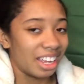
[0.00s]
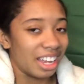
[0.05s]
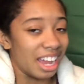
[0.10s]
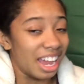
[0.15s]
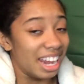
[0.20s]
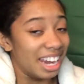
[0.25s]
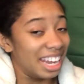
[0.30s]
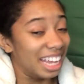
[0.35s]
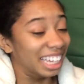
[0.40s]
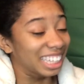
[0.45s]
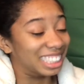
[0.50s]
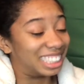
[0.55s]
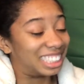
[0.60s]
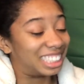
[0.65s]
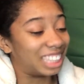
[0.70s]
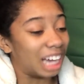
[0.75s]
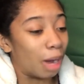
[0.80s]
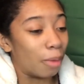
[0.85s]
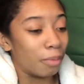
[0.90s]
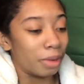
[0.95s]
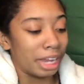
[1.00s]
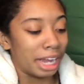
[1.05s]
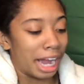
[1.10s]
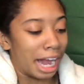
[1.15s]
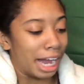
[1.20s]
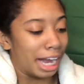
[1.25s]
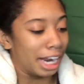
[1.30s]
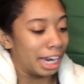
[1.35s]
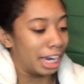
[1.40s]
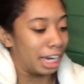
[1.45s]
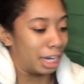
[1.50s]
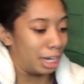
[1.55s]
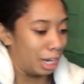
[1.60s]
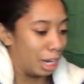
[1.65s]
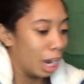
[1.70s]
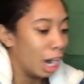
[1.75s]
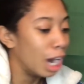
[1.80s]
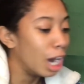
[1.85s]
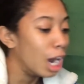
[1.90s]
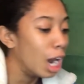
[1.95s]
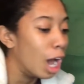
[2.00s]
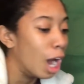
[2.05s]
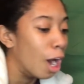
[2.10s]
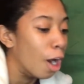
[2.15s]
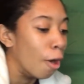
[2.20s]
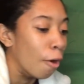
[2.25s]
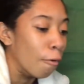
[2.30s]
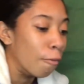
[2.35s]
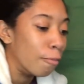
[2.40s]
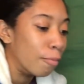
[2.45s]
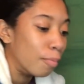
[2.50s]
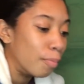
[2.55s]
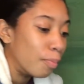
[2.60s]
And this time you got a good love.